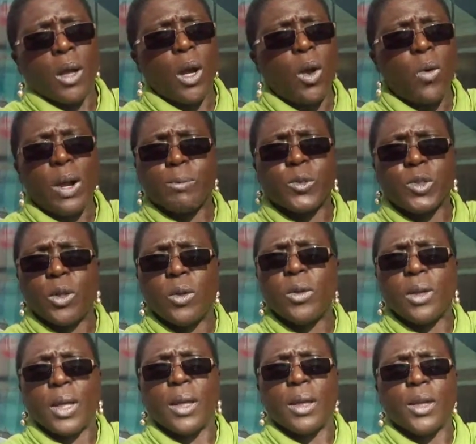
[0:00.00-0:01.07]
Oh,
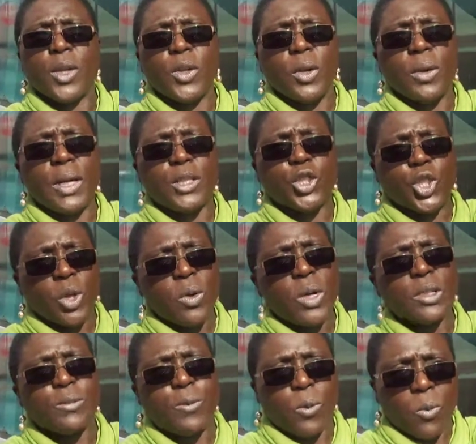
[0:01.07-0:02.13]
absolutely. Okay. You know, and show
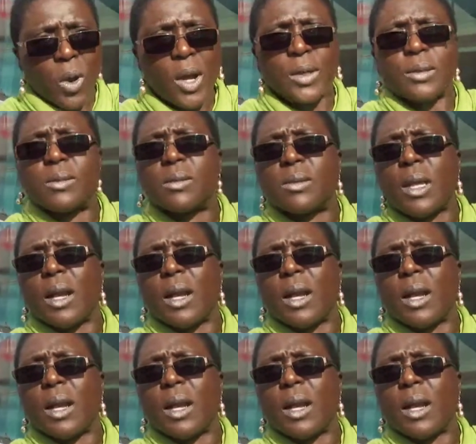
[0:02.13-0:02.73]
us for once.